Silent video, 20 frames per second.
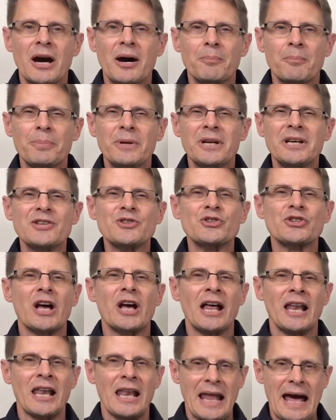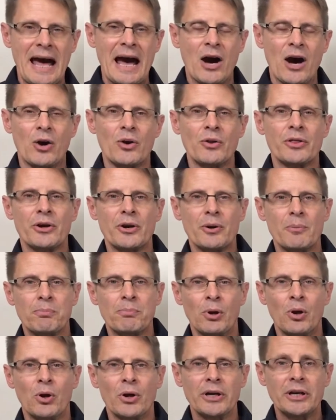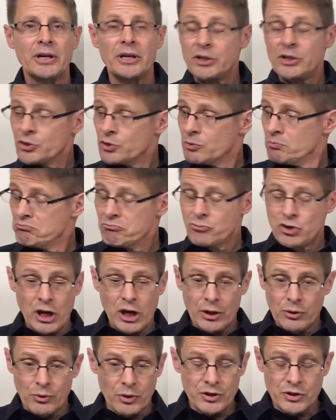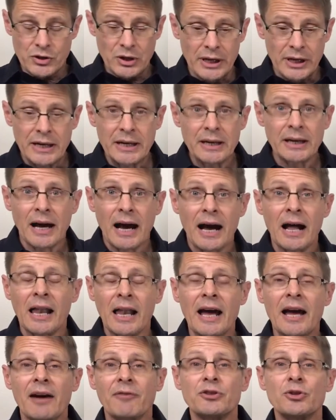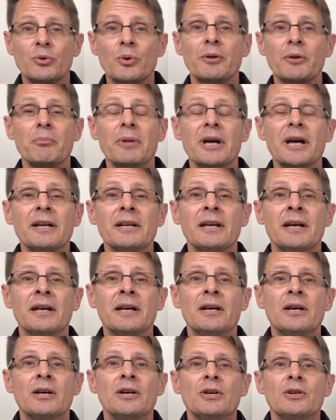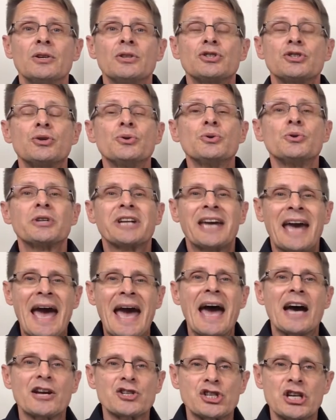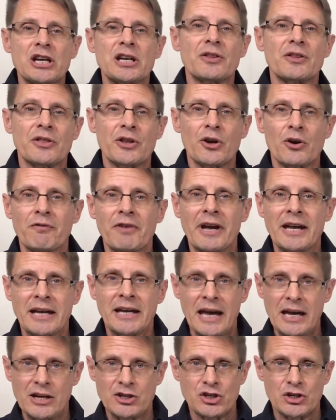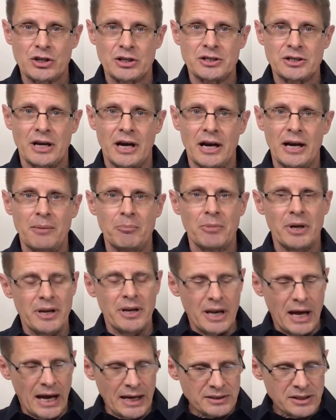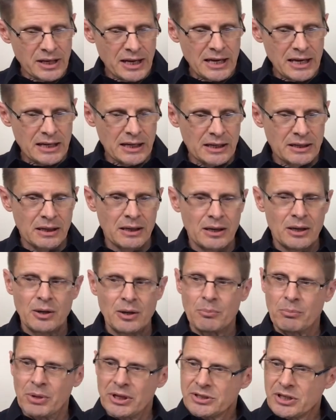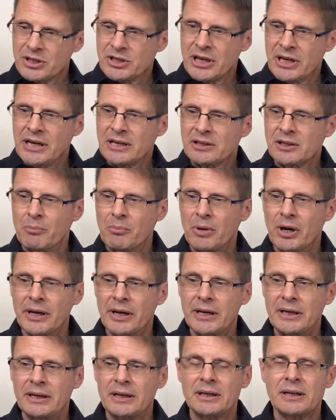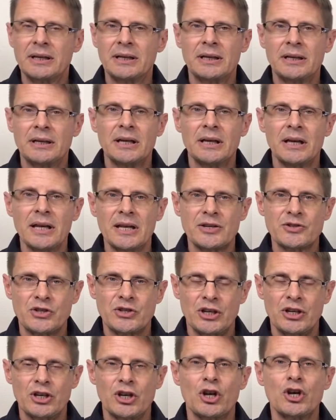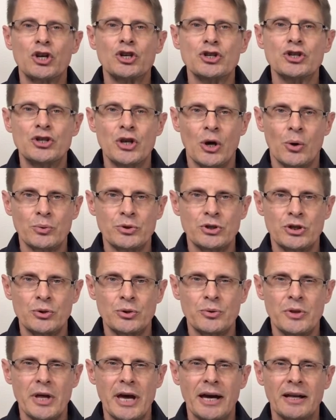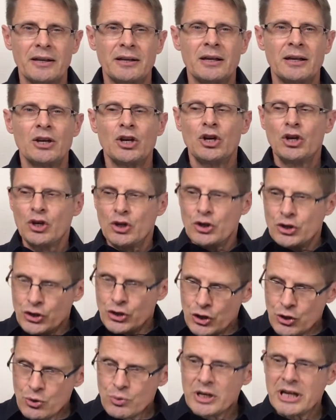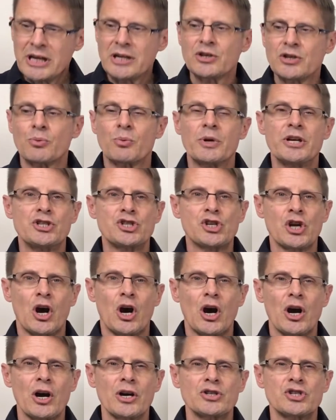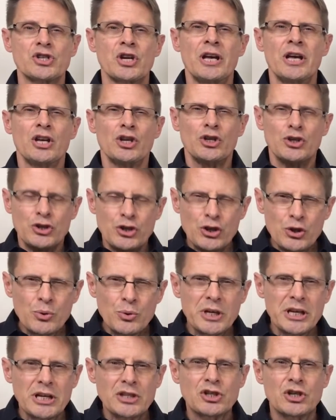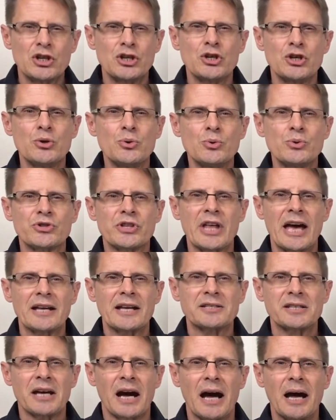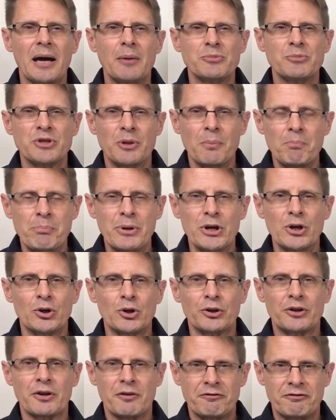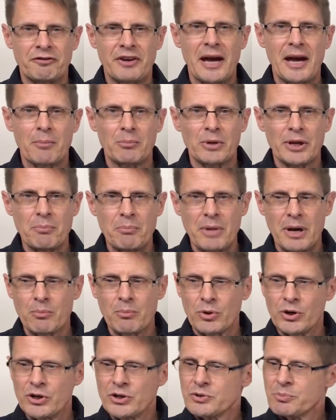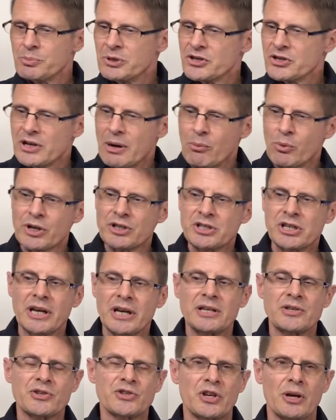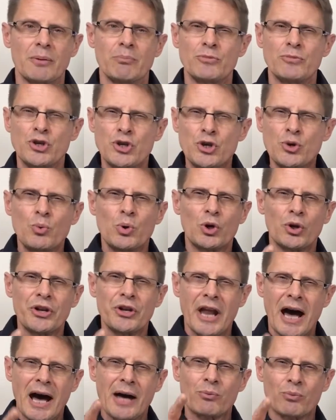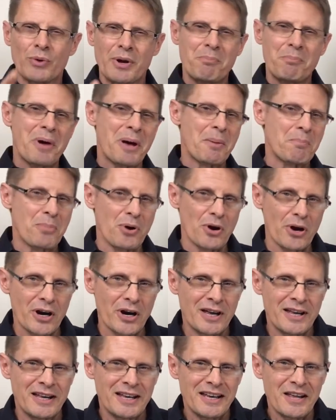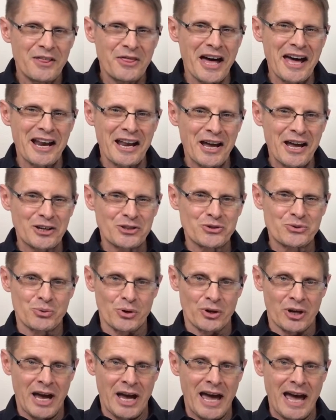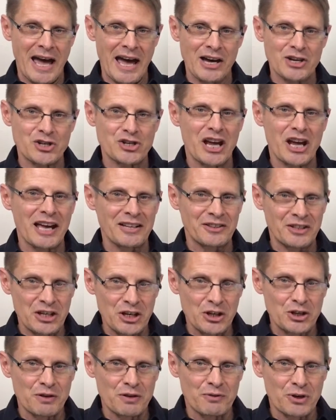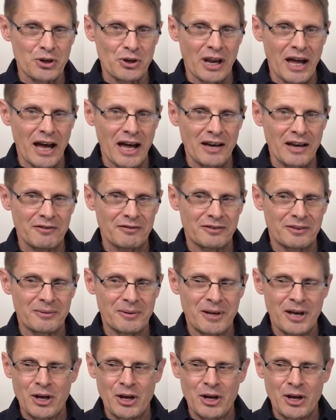companies allow their employees, generously, I'll have to admit, to cash in their vacation time. Not take it, but to take the money. Listen, don't do that. You need to recharge. You need to use that time to build family memories, because I want to tell you something, you will not remember that extra cash at the end of your life.